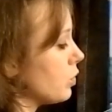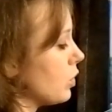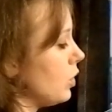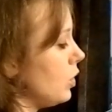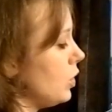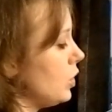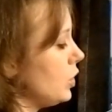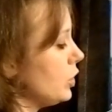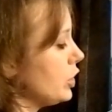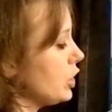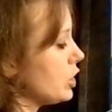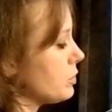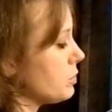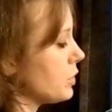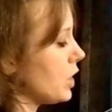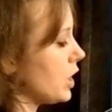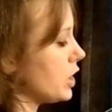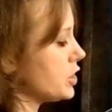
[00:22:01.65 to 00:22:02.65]
roll your
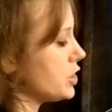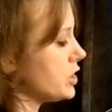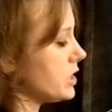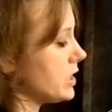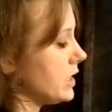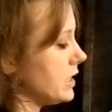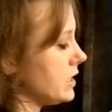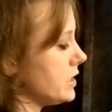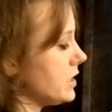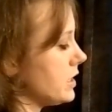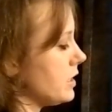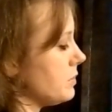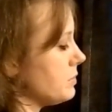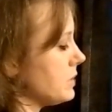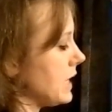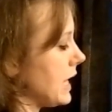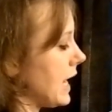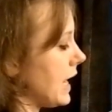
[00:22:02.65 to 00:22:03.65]
brush into the
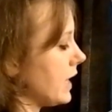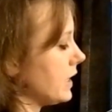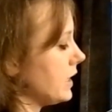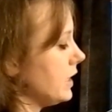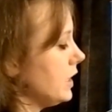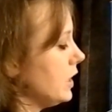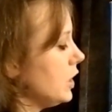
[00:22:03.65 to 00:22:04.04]
black.